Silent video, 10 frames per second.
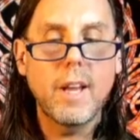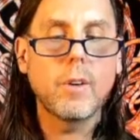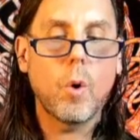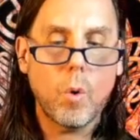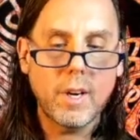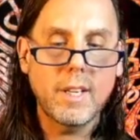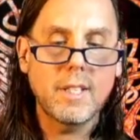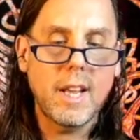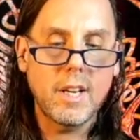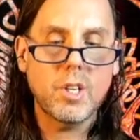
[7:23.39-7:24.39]
and
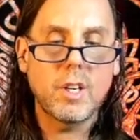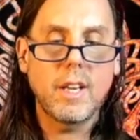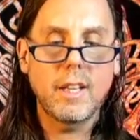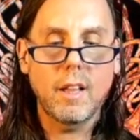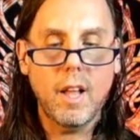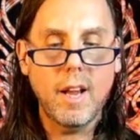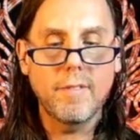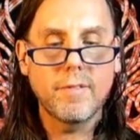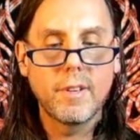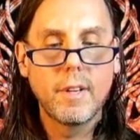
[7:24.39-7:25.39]
orientation in
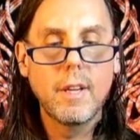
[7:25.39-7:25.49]
life.